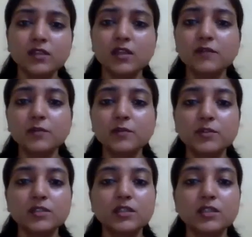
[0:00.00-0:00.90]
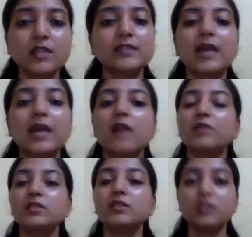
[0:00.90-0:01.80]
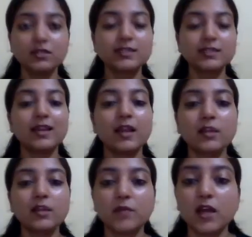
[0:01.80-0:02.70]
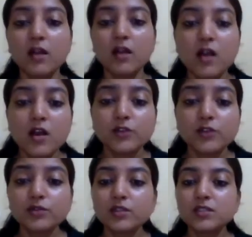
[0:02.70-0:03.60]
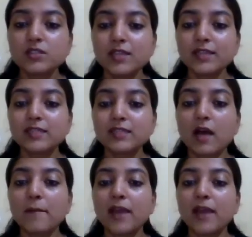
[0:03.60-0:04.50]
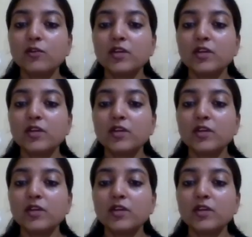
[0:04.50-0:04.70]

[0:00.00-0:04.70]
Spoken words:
If a person is having sickle cell anemia, so the sixth amino